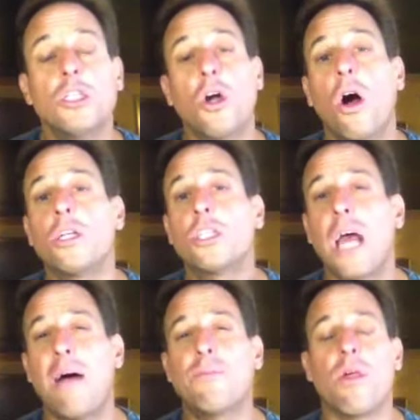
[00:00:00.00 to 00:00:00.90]
John
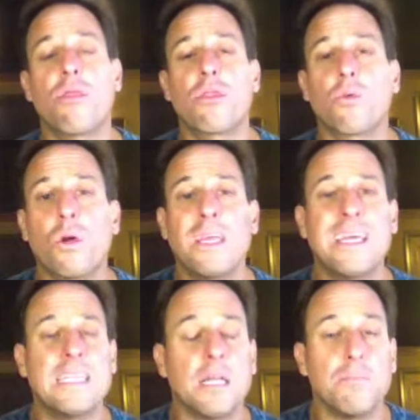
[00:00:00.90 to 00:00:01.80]
chapter
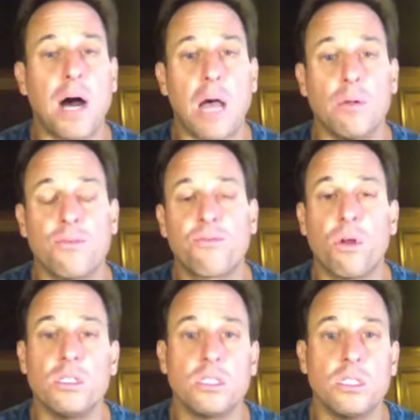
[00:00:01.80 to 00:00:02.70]
3 in the Bible,
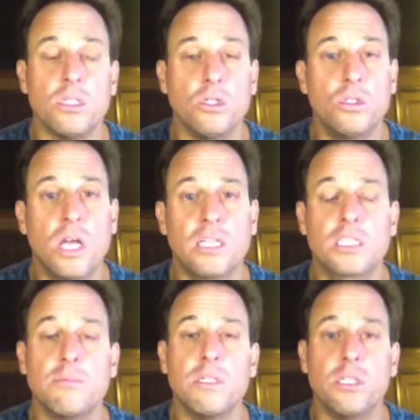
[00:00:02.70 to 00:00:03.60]
friends, in the New
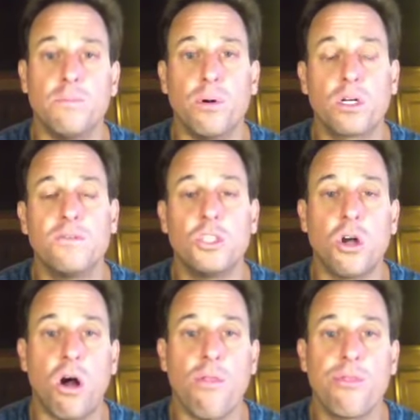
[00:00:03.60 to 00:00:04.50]
Testament, the book of
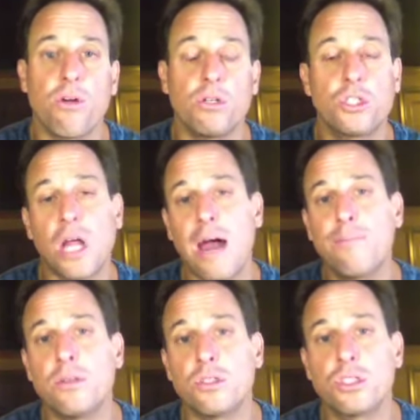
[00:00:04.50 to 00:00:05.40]
John, 3rd
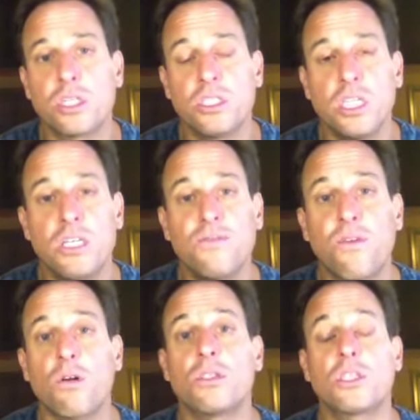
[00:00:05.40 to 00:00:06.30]
chapter, 16th
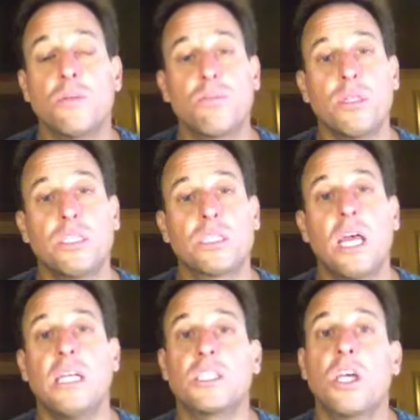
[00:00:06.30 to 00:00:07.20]
verse, simply
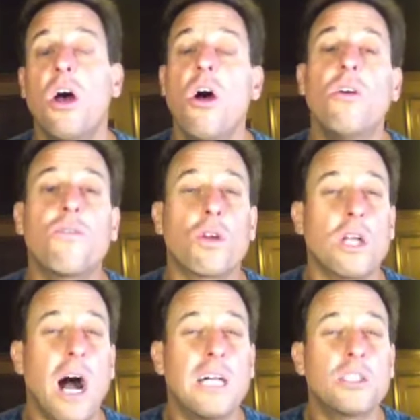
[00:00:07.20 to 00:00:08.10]
states, For
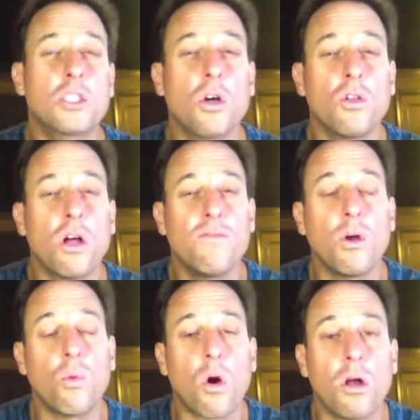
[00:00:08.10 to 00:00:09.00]
God so loved
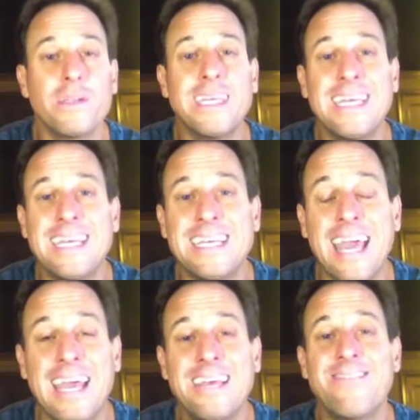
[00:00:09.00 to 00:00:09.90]
the world, he
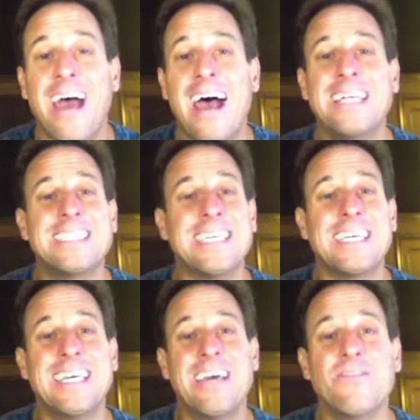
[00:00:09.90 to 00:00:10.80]
gave as a
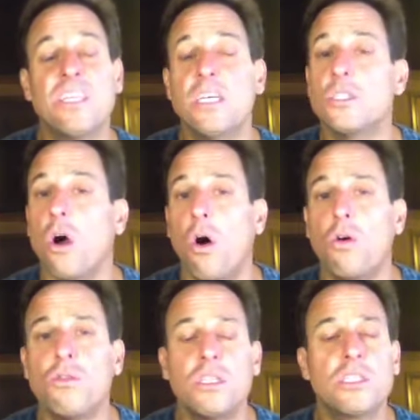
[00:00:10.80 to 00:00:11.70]
gift his
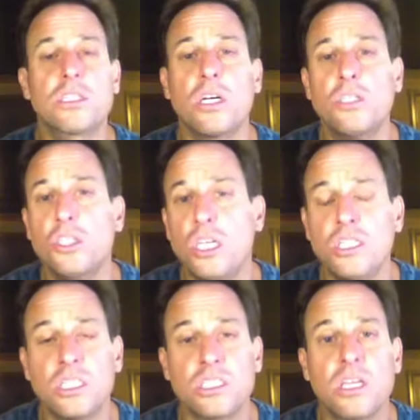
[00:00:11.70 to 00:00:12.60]
only son
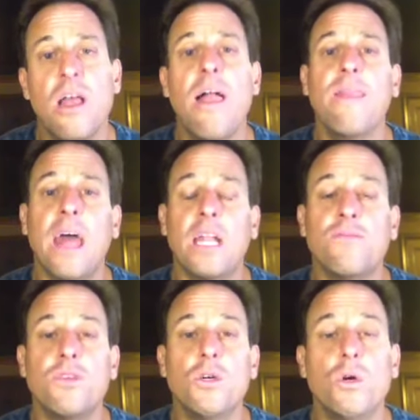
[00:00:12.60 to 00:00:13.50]
Jesus that
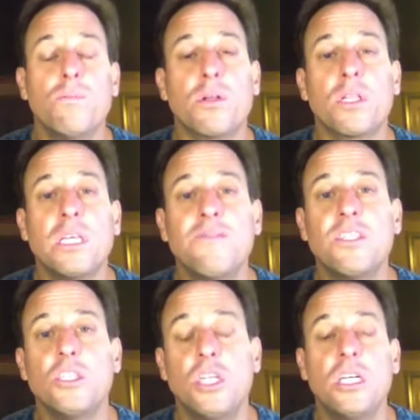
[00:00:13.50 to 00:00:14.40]
if you would believe
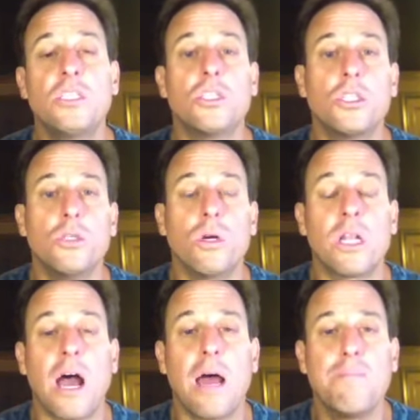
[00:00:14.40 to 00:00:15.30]
in Jesus, you would
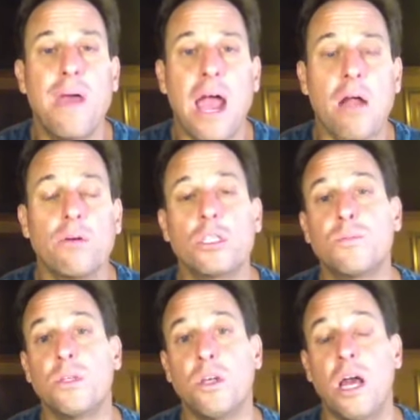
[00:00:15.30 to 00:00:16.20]
not perish,
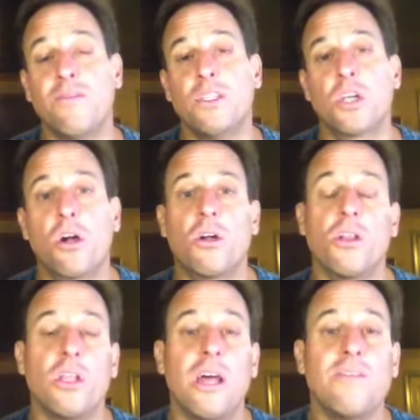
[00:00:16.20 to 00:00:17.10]
but you'd have eternal and